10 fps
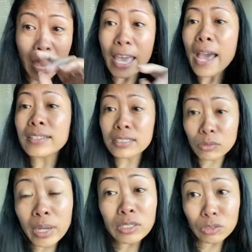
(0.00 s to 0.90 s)
I just
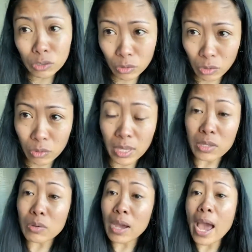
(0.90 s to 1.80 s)
want you to know
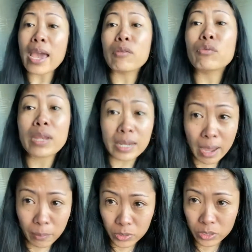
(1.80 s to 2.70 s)
that I really
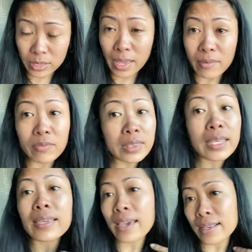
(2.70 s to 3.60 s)
appreciate
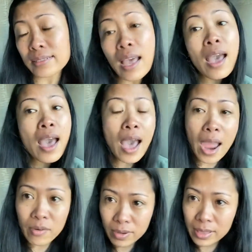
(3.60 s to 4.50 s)
everything, guys.
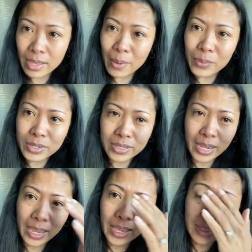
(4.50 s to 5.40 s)
I really
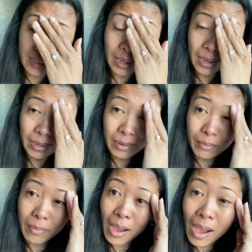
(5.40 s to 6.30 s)
appreciate. And
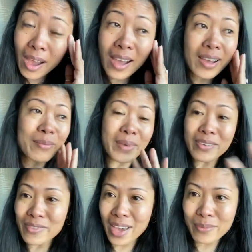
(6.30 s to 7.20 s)

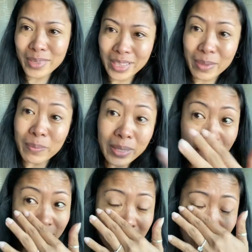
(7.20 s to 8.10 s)
my family,
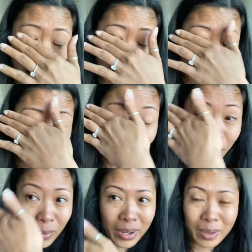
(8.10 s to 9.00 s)
please
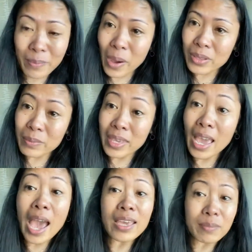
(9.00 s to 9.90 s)
don't worry about me.
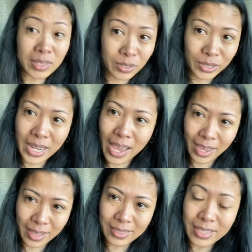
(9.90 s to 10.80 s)
I am in good
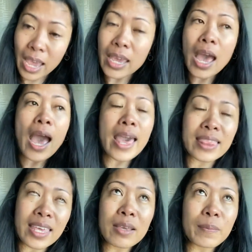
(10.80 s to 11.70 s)
hands. I
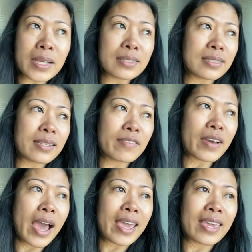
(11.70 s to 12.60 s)
think positive.
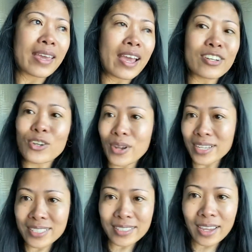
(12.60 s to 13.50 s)
I
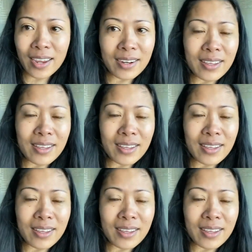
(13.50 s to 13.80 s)
trust, and